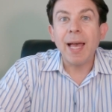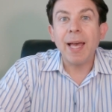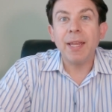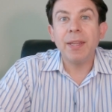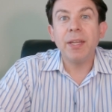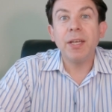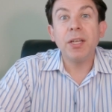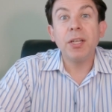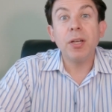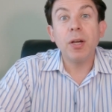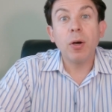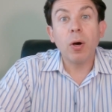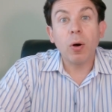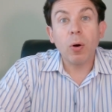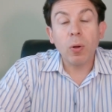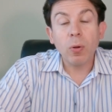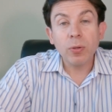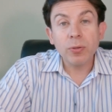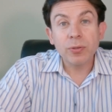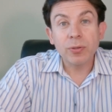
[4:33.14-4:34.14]
And they
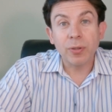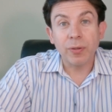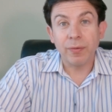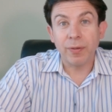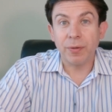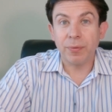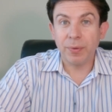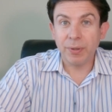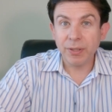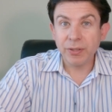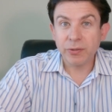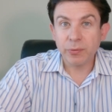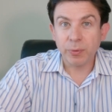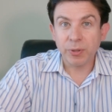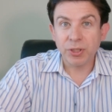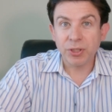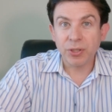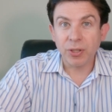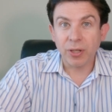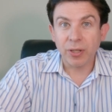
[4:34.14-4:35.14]
also, if they're really
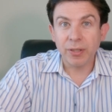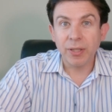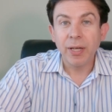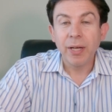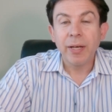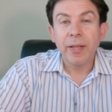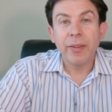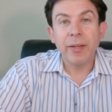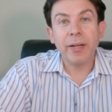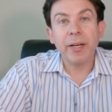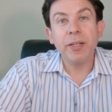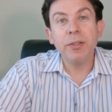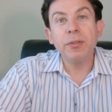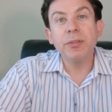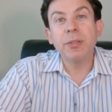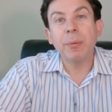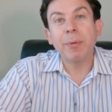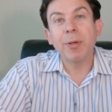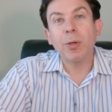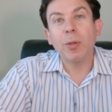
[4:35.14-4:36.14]
switched on, they can
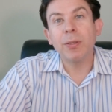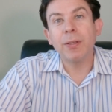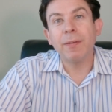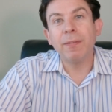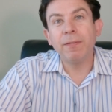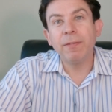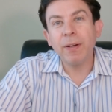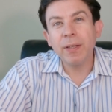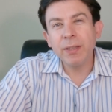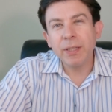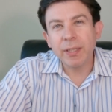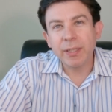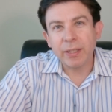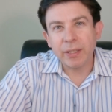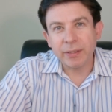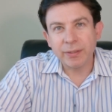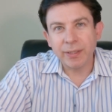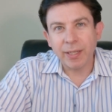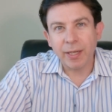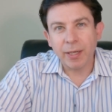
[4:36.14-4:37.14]
do something called a fundic
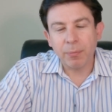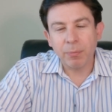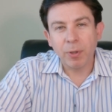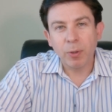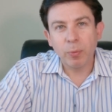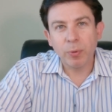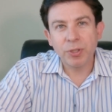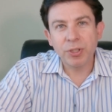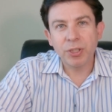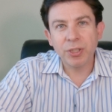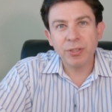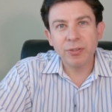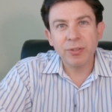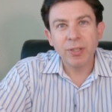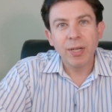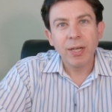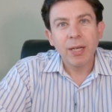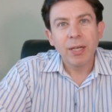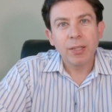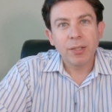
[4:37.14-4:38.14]
exam, which
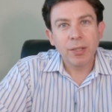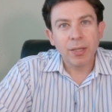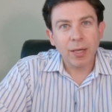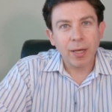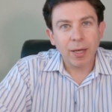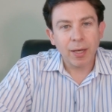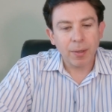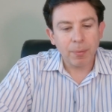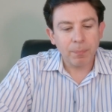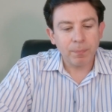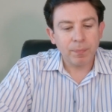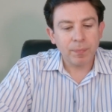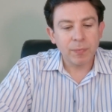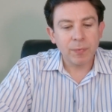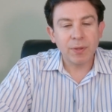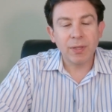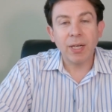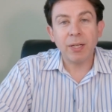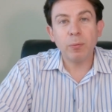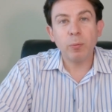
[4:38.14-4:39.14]
is um,
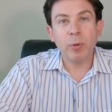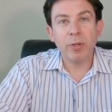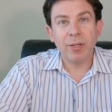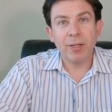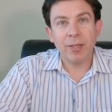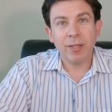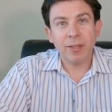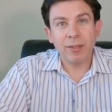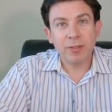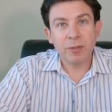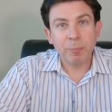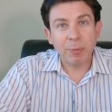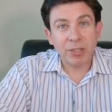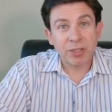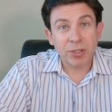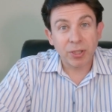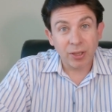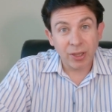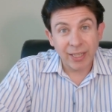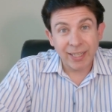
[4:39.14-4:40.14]
done with a
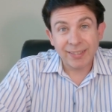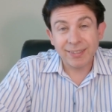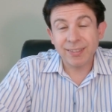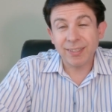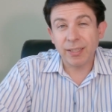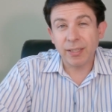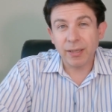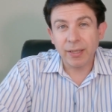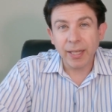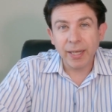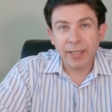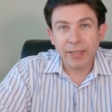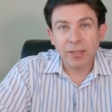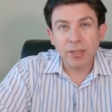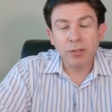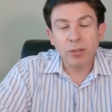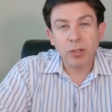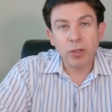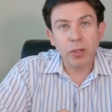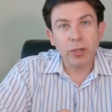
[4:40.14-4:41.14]
special lens and a
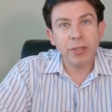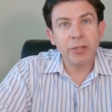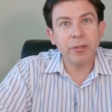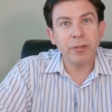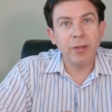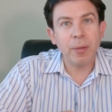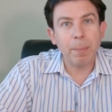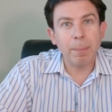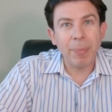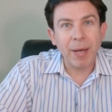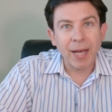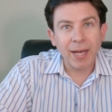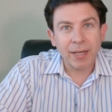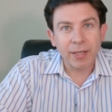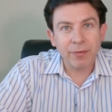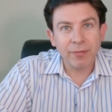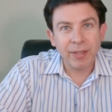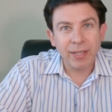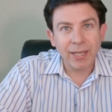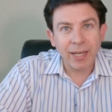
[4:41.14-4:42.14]
light to look into the
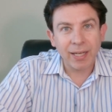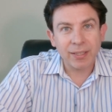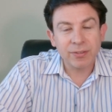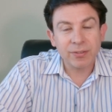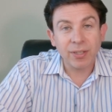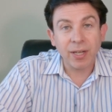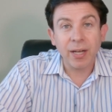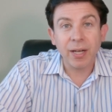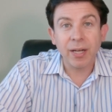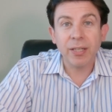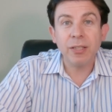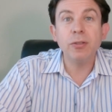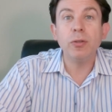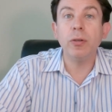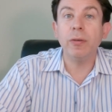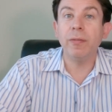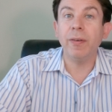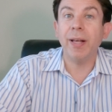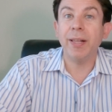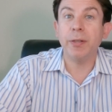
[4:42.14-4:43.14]
back of the cat's eye
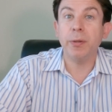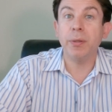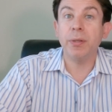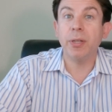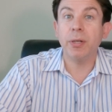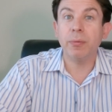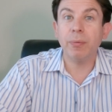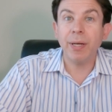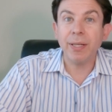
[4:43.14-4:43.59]
to evaluate their